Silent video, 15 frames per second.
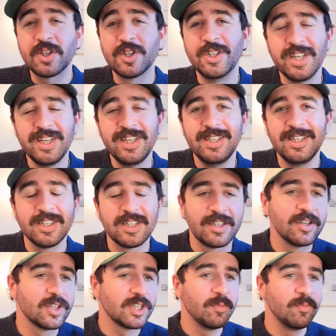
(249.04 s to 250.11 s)
and easiest
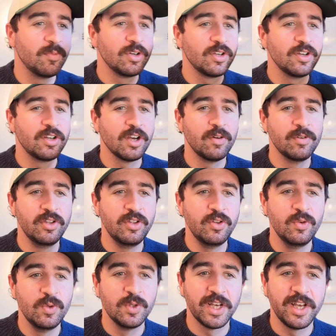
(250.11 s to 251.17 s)
thing someone could go and
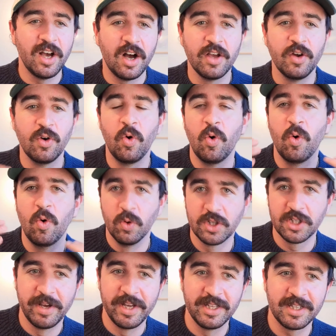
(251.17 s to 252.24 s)
use AI or
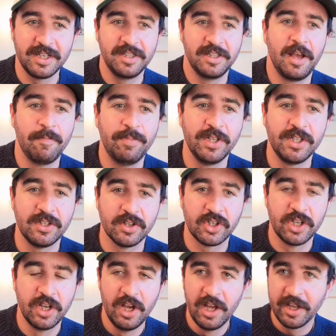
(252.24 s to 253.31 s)
automate in their
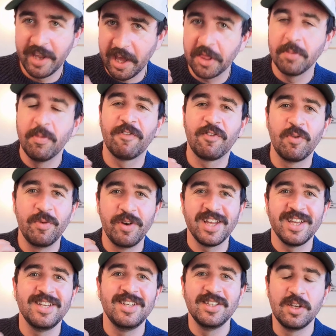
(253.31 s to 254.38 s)
business? Get them off to an
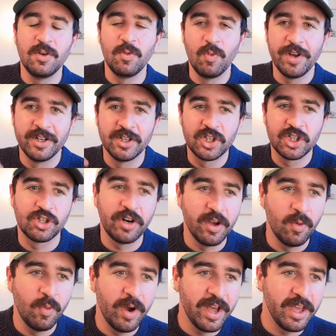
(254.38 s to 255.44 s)
easy win
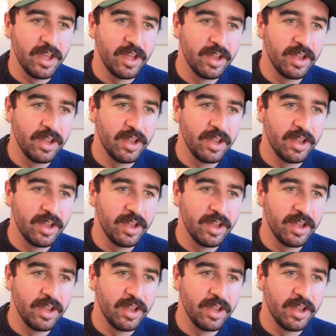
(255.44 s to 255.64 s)
straight away.